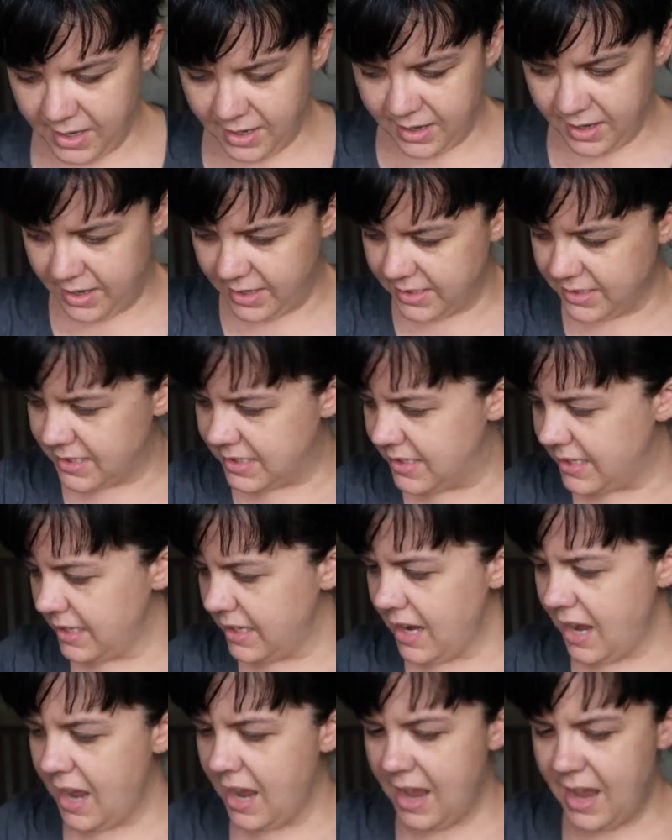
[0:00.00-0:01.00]
And it
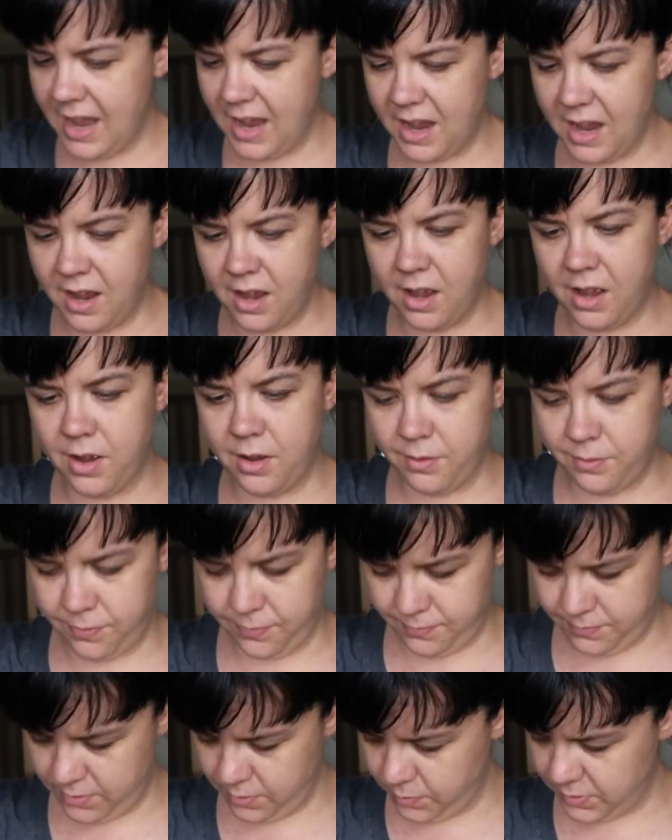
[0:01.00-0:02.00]
did have,
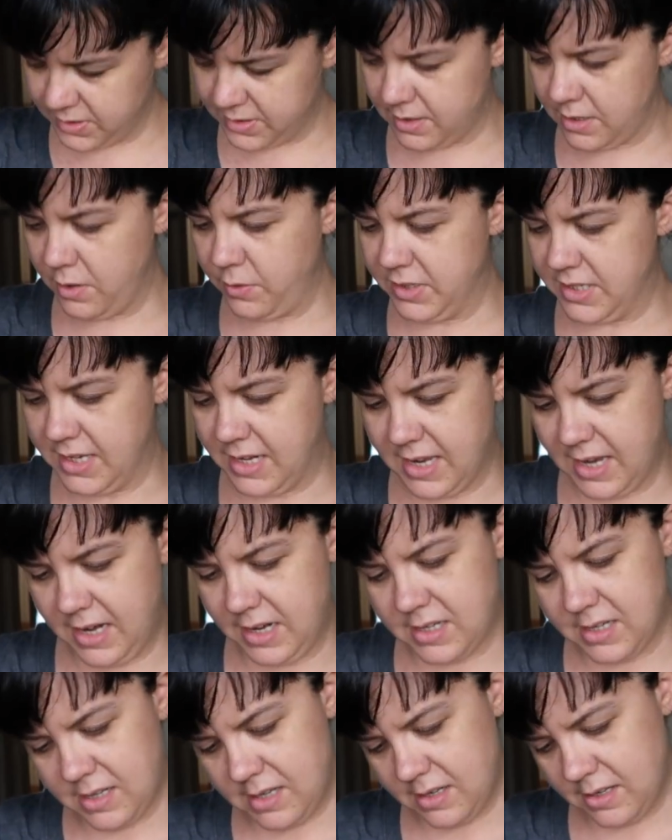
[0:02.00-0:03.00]
there was a
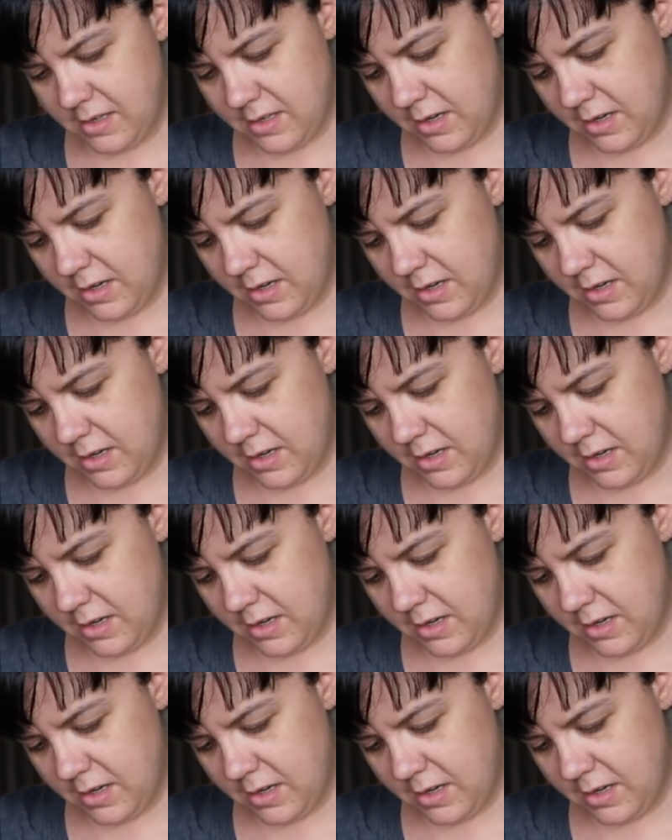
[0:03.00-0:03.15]
date.